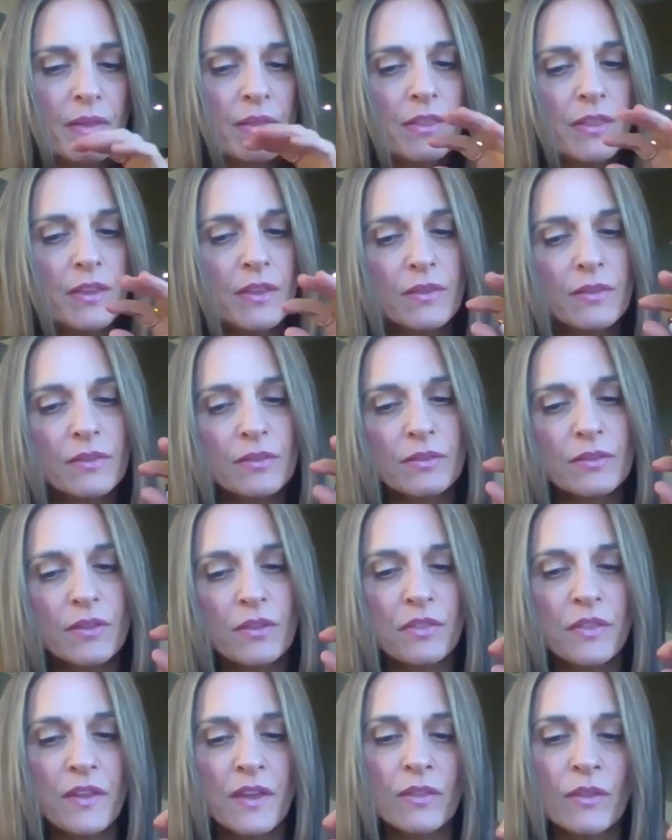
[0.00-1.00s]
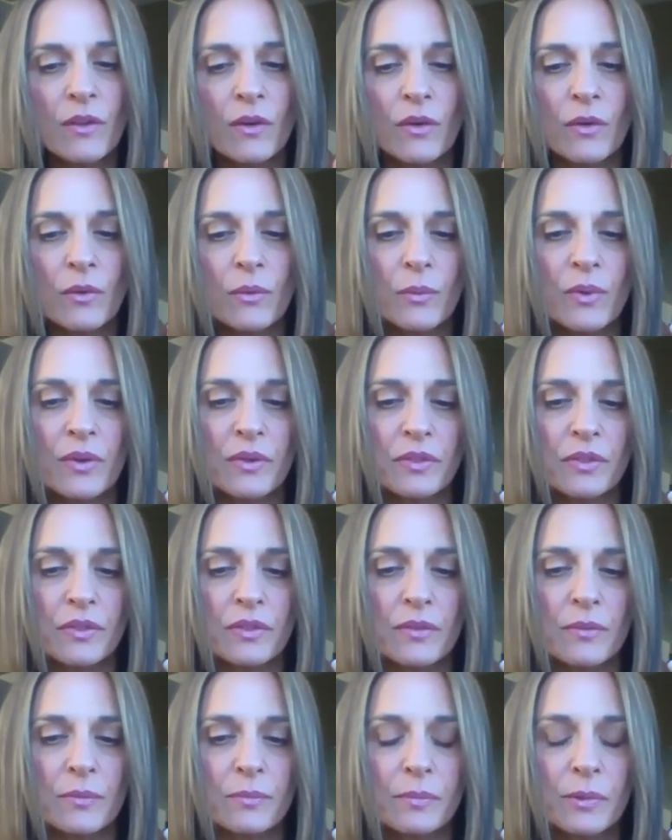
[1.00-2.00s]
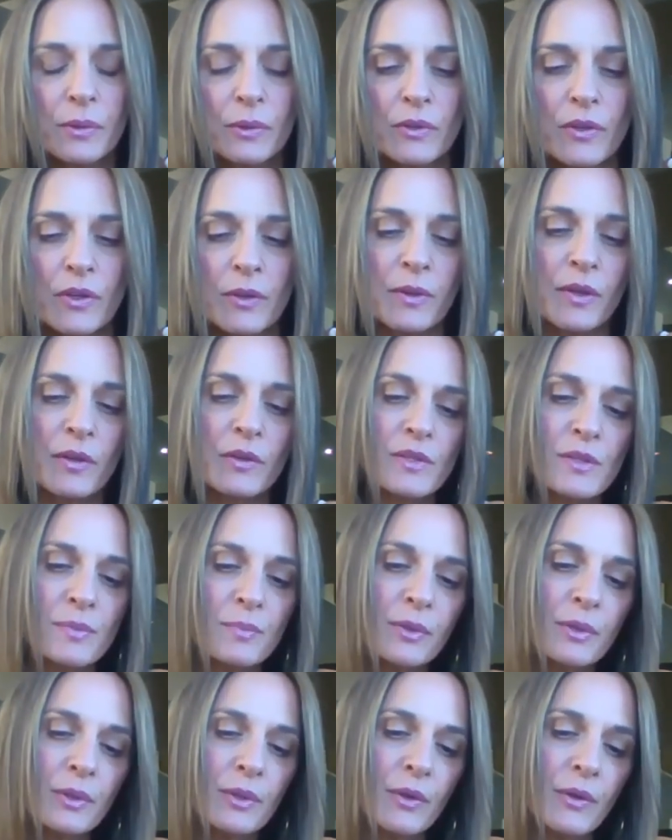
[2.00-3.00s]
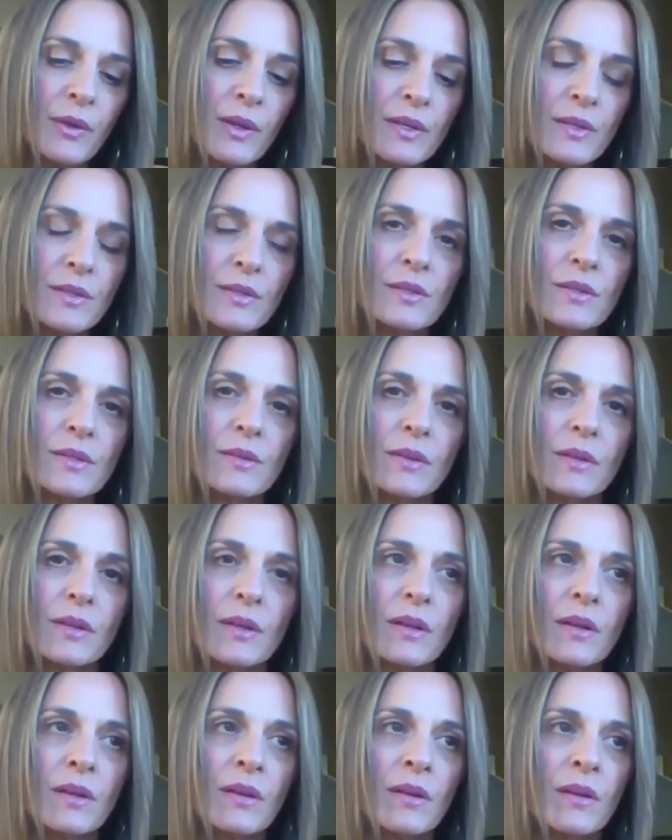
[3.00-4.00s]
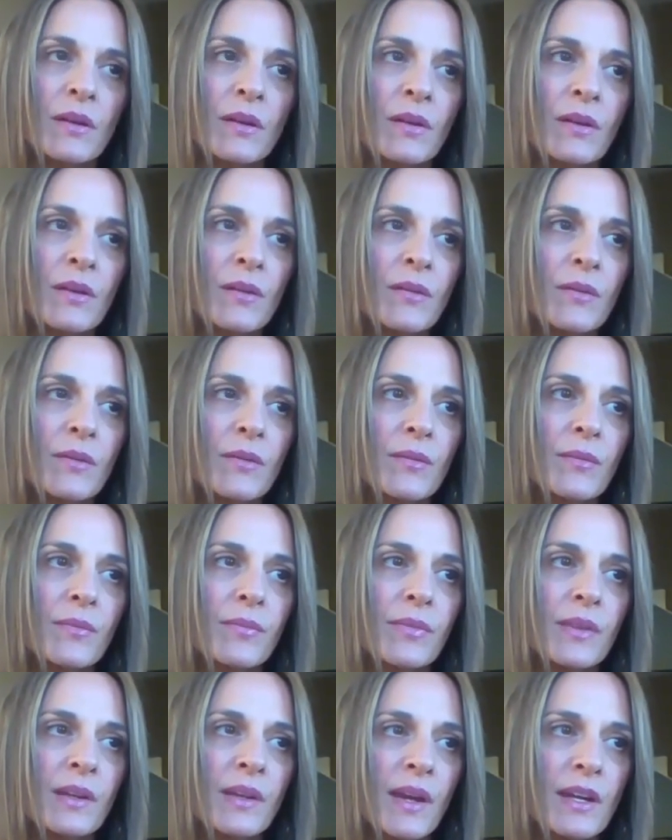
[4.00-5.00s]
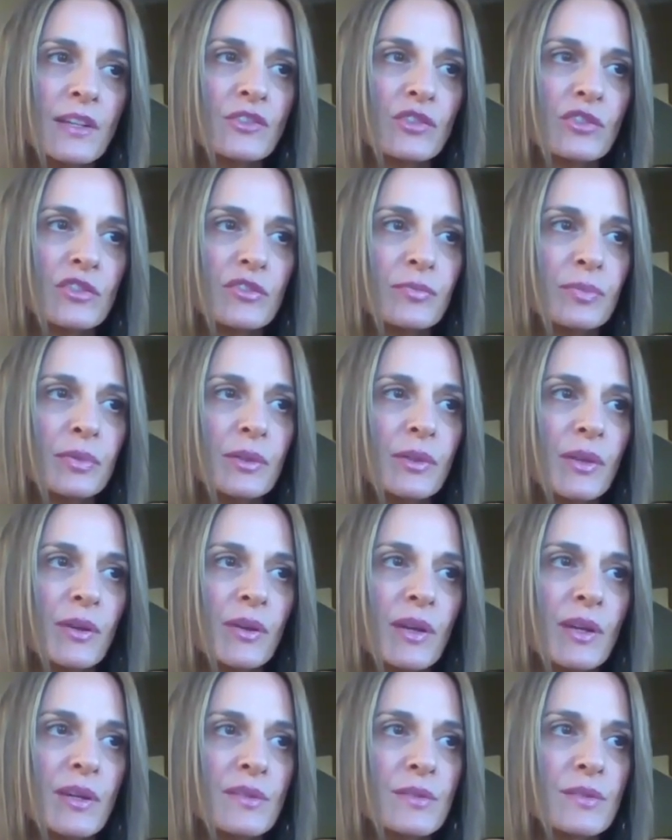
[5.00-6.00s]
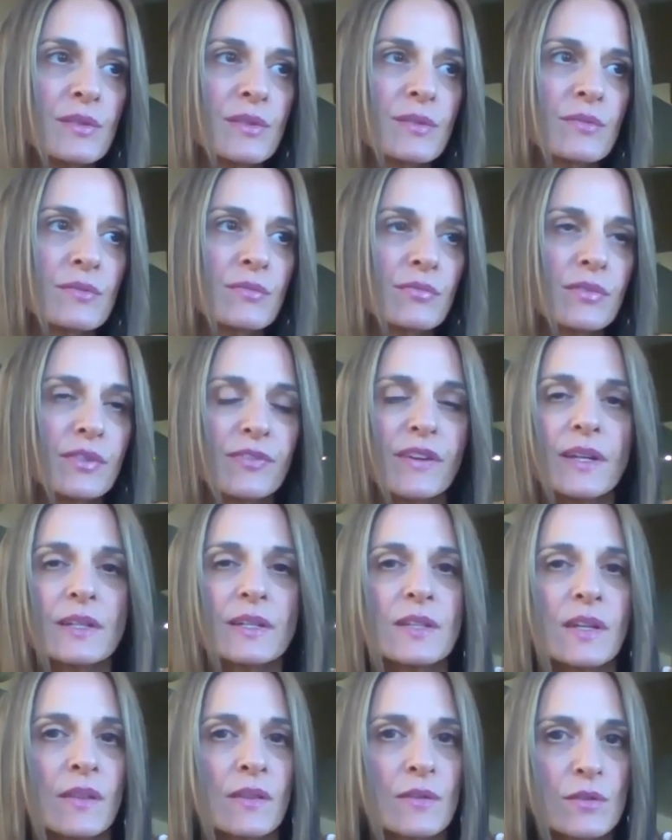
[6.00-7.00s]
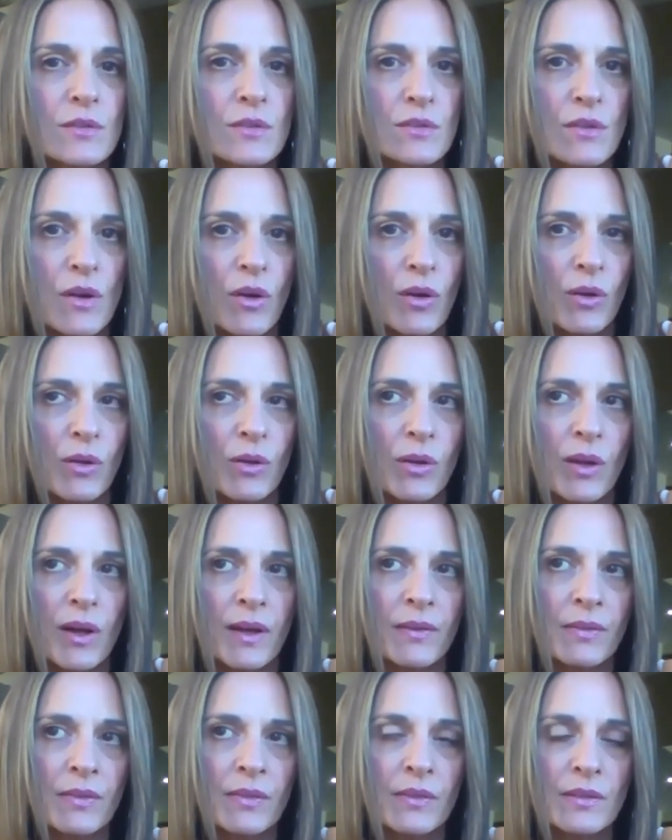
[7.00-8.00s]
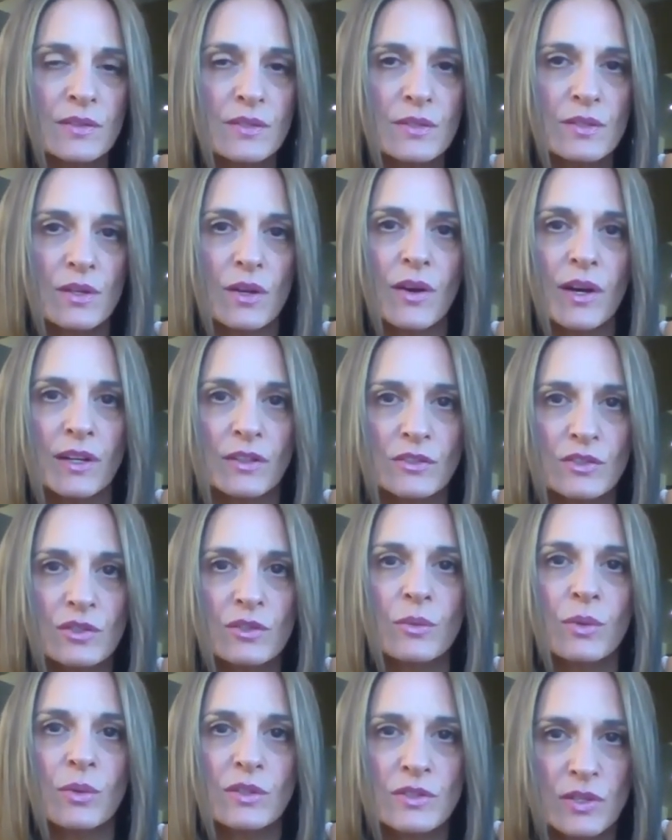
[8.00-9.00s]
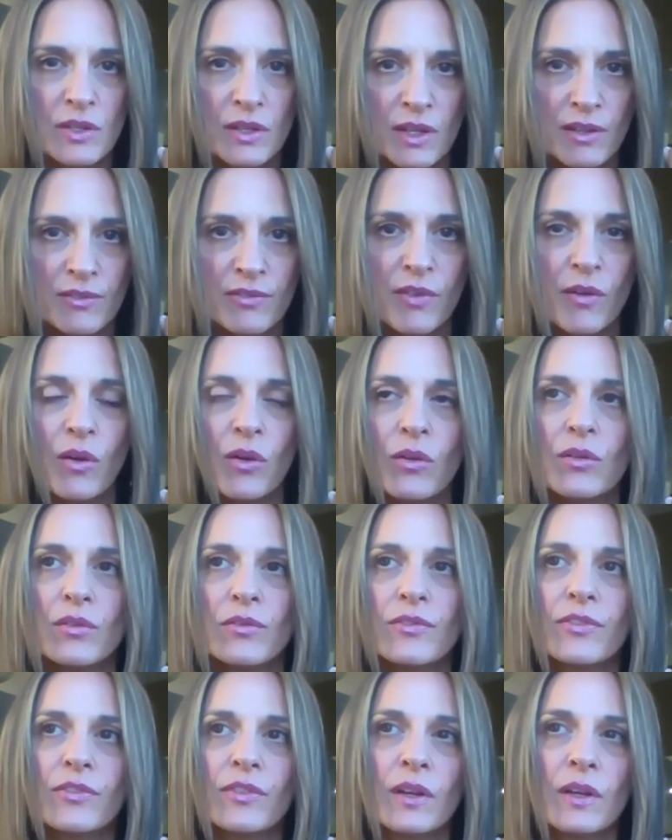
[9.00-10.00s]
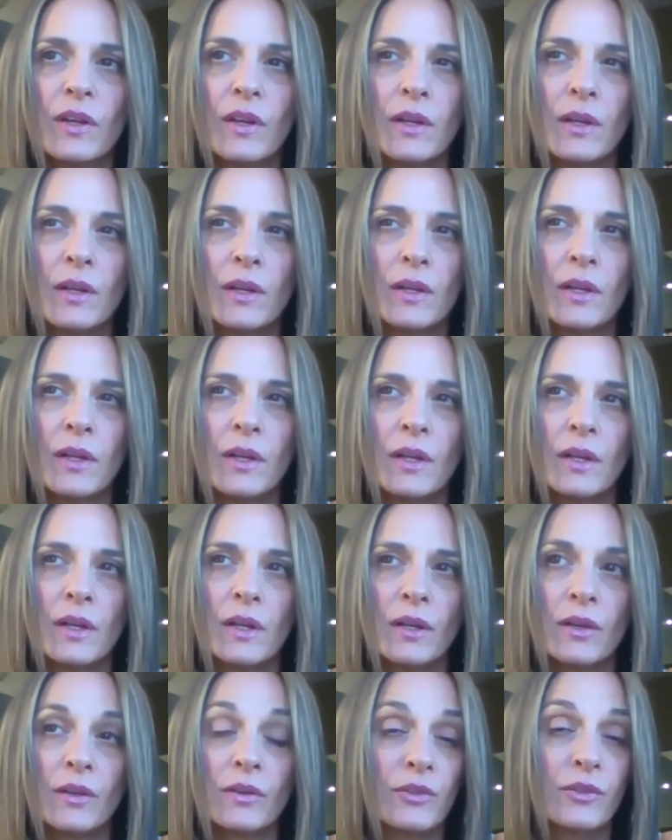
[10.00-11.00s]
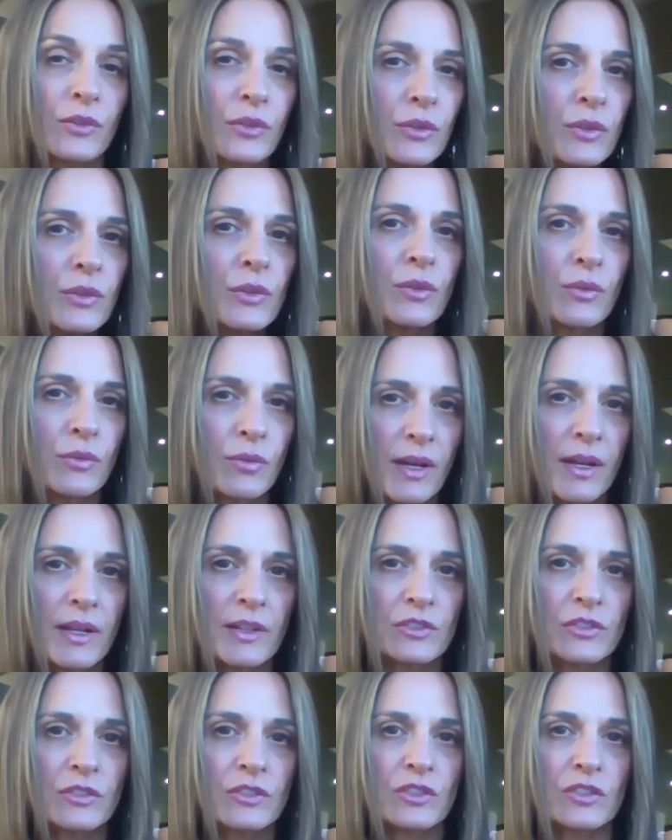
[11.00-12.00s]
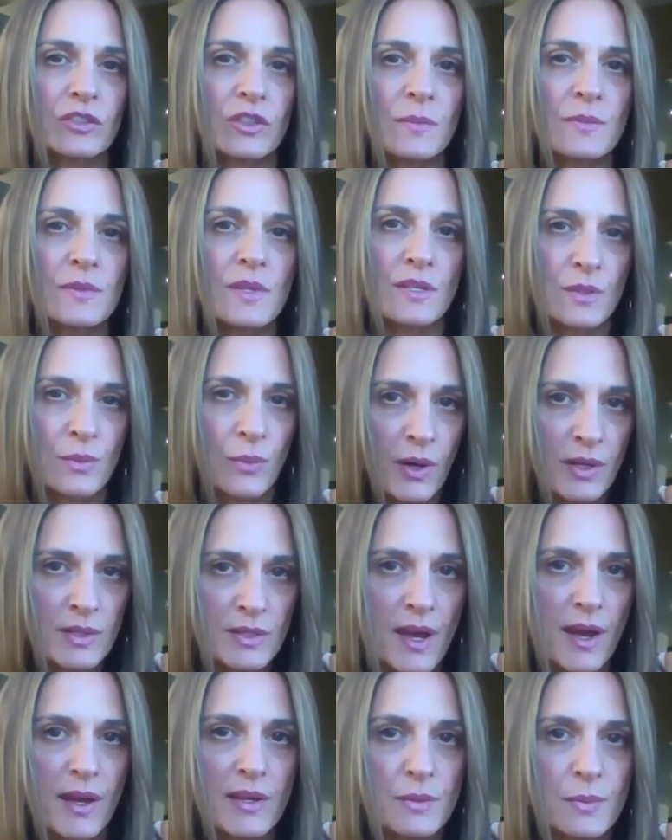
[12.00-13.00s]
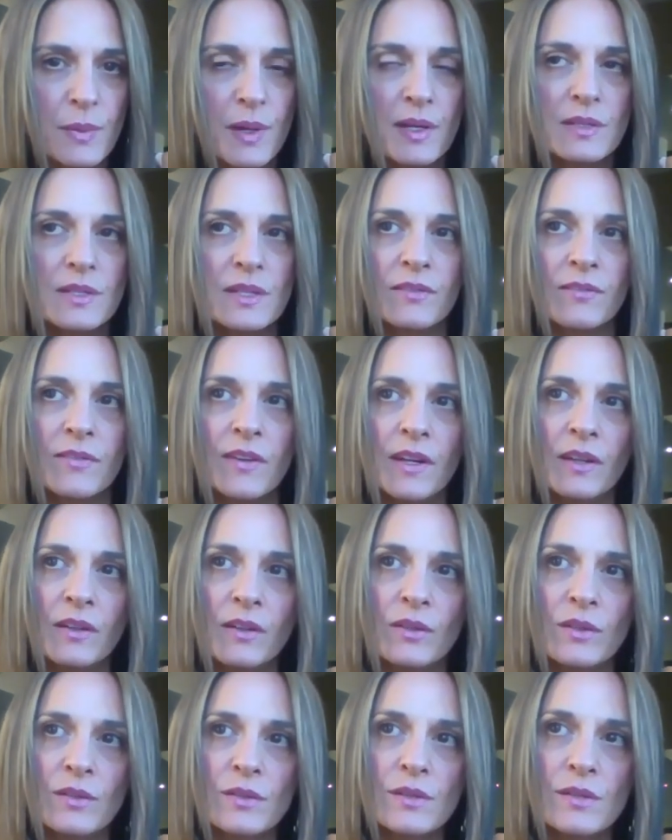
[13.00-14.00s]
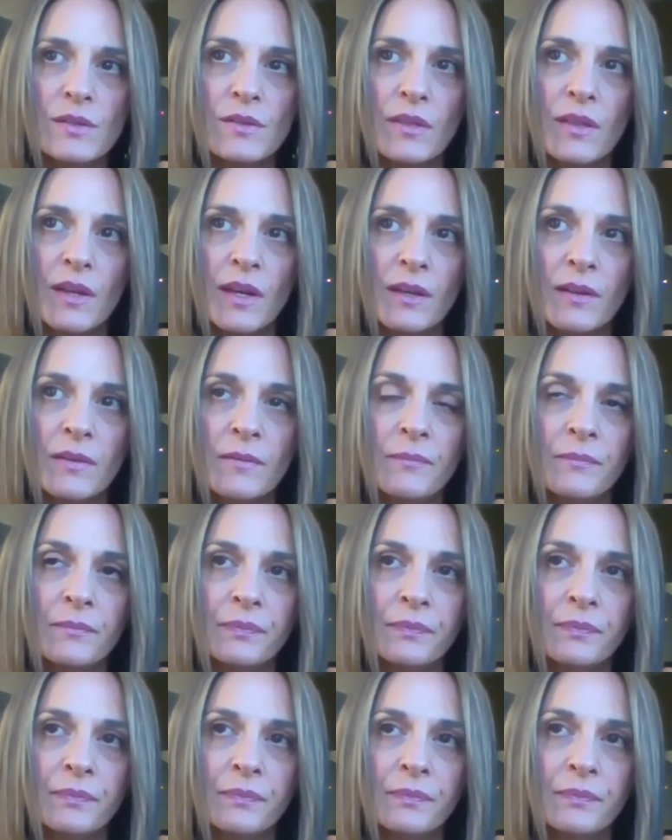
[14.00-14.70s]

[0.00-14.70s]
The thing though with Pluto, because Pluto is the nature of Pluto is reflecting the soul and the desire to want to evolve through relationships. That's why it's aspecting Venus. Then